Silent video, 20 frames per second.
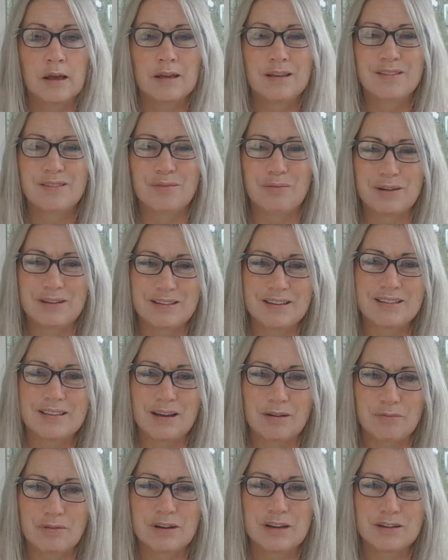So I think
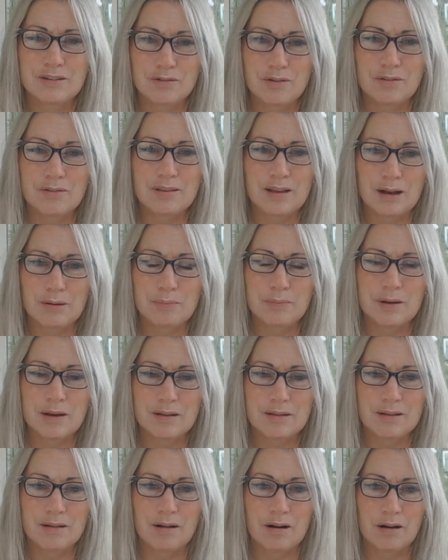that really does help me
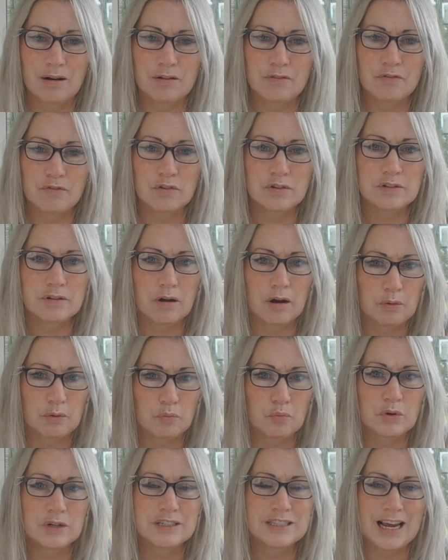on the iron front. I
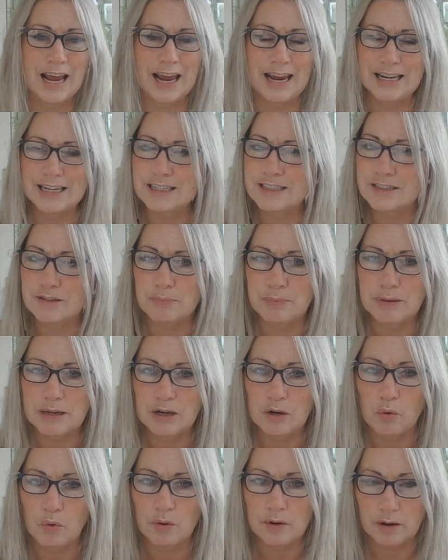would tend to be
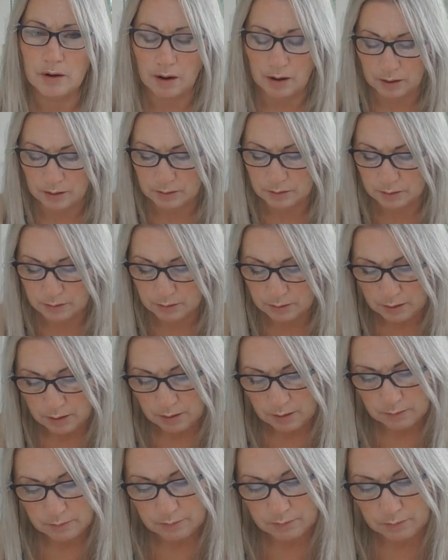low on iron,
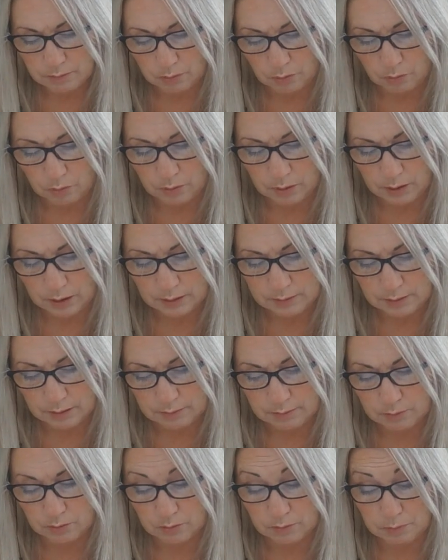so
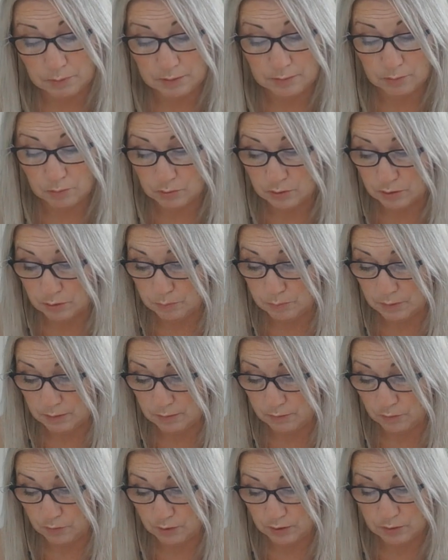that's good. My sodium
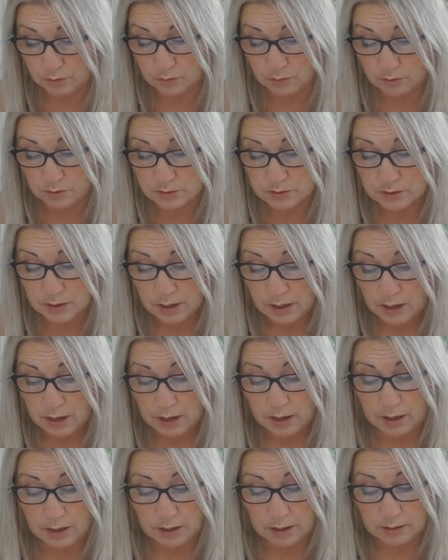is very good.
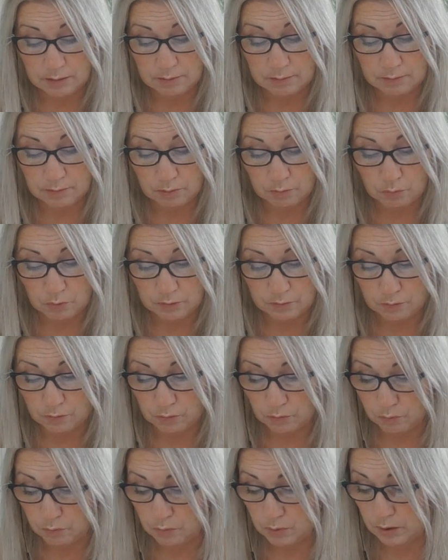It's
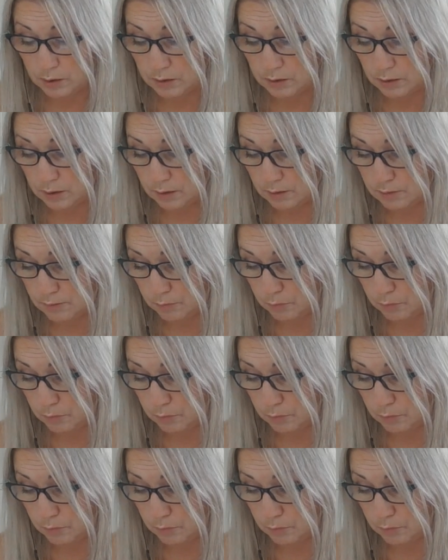141. It's